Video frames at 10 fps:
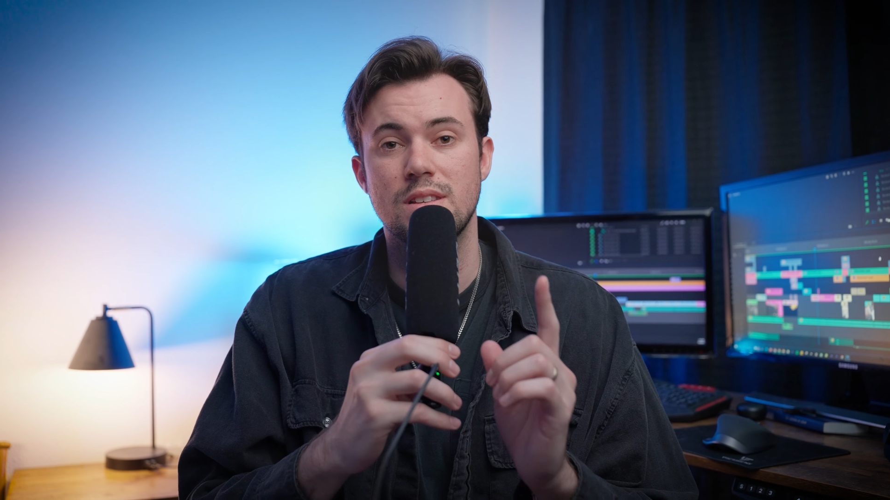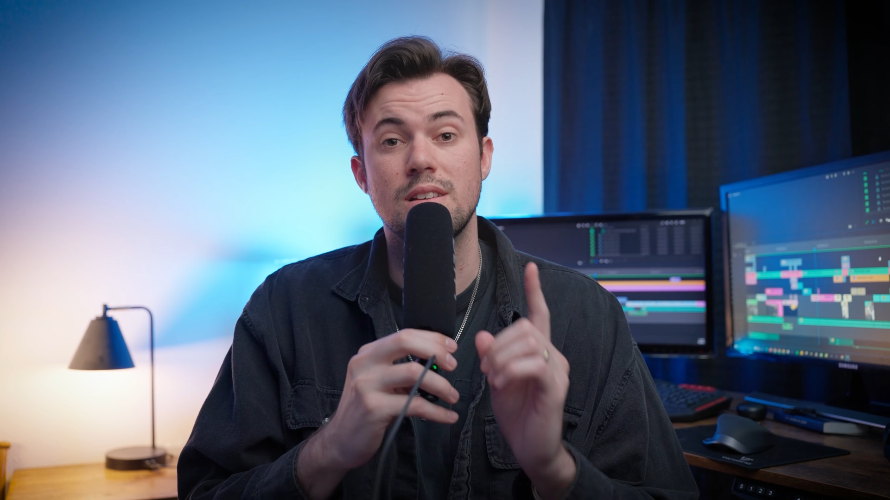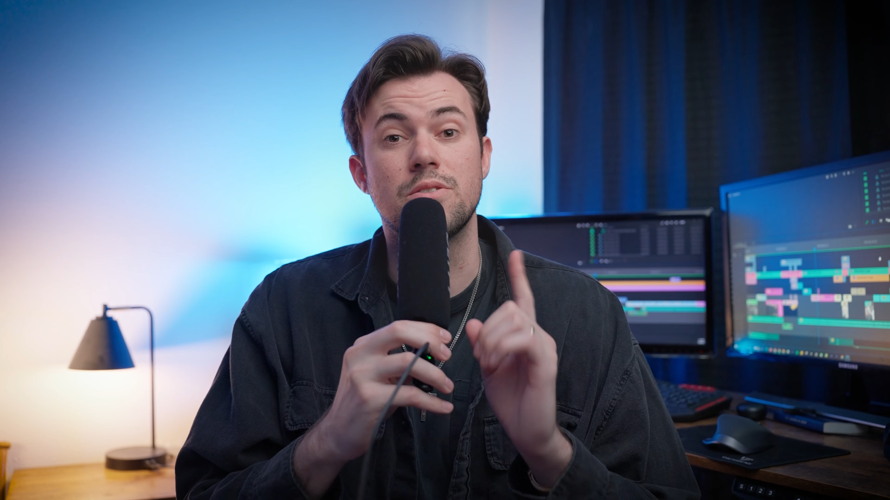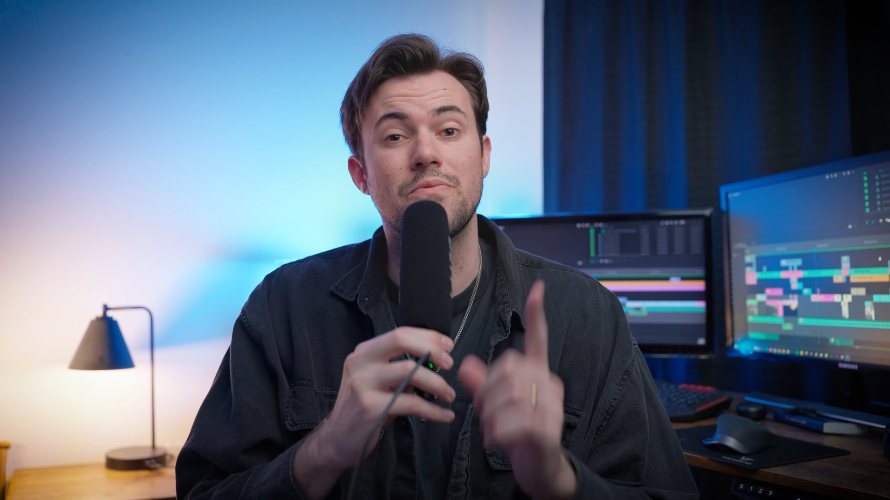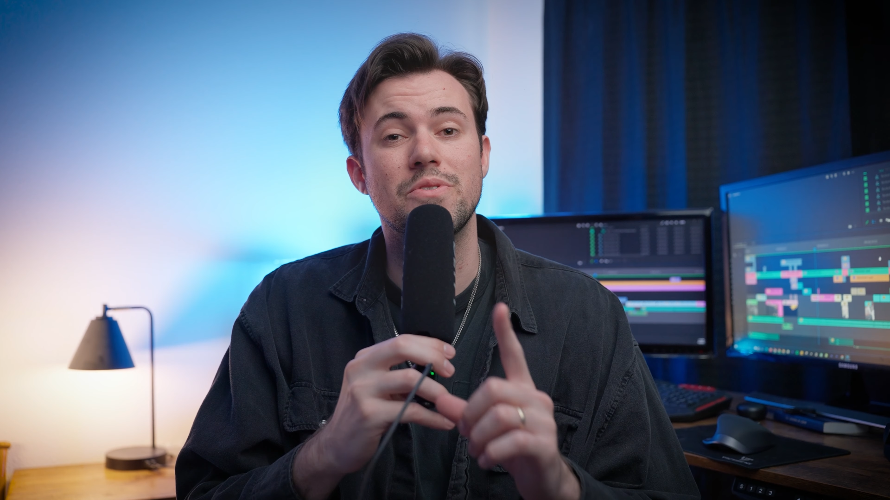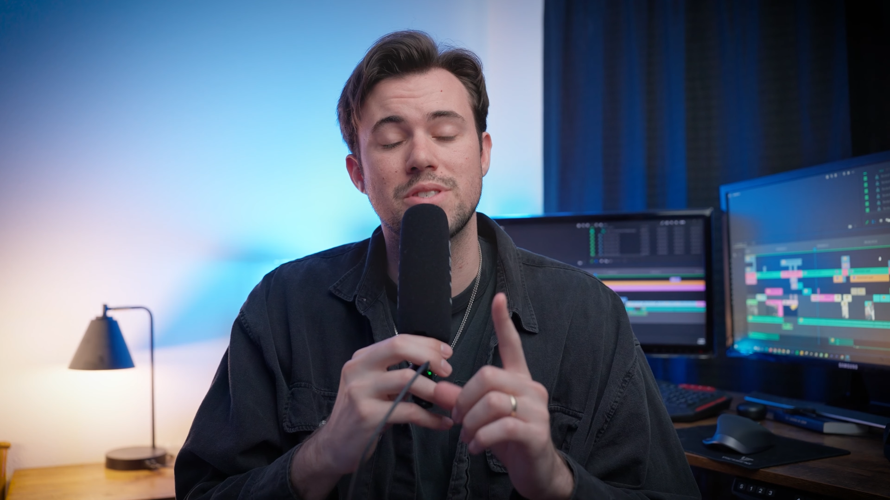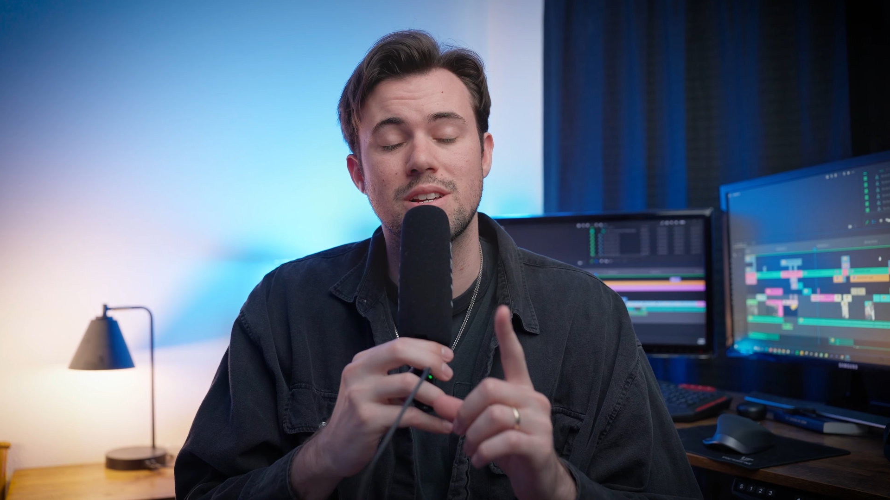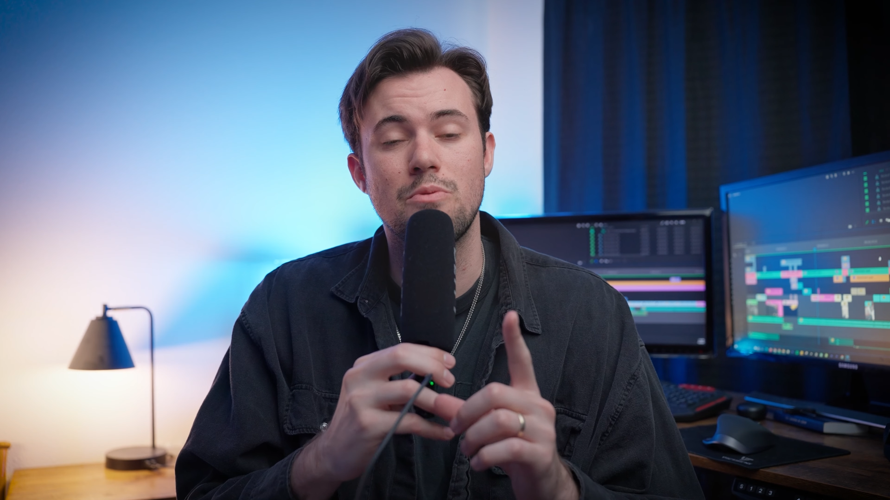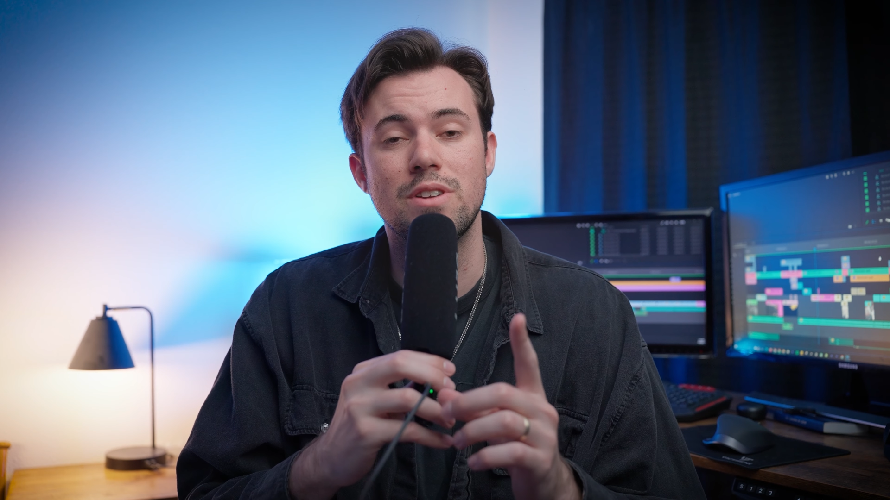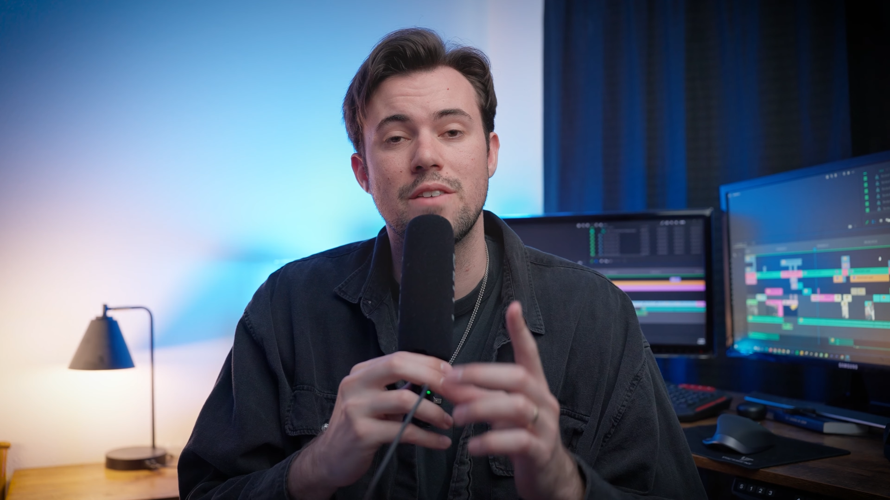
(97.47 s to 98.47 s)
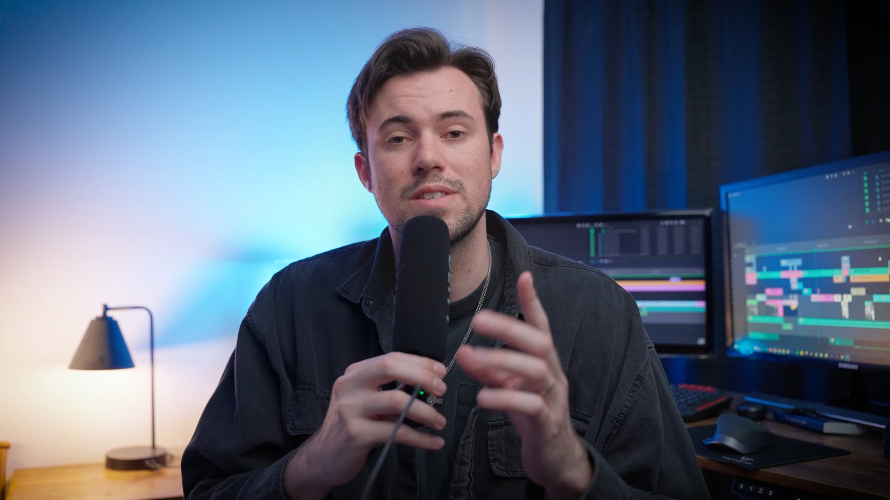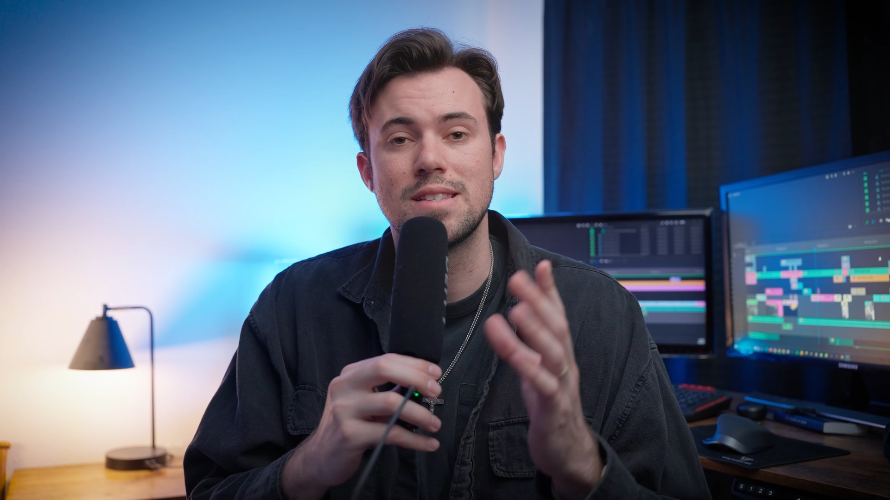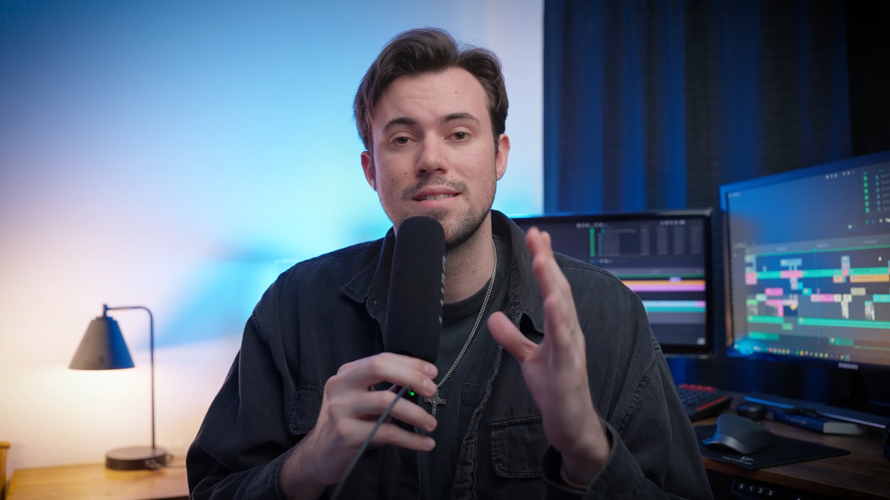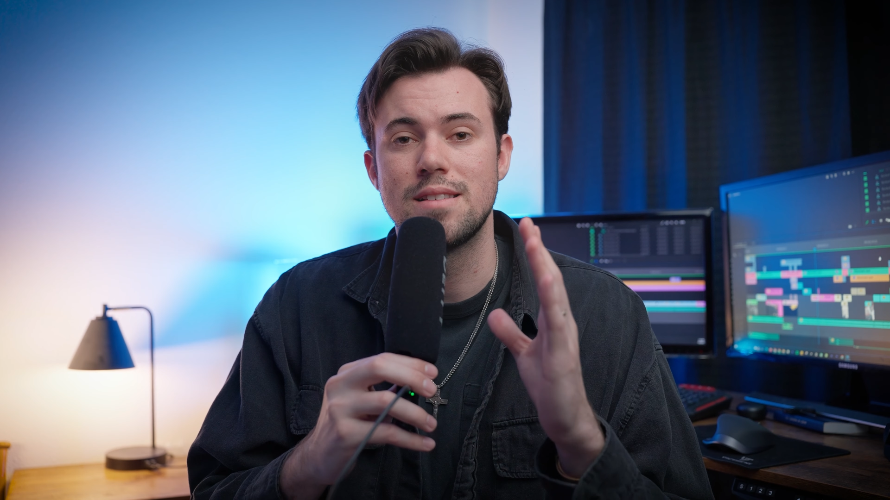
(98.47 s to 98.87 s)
That's the first thing I want to emphasize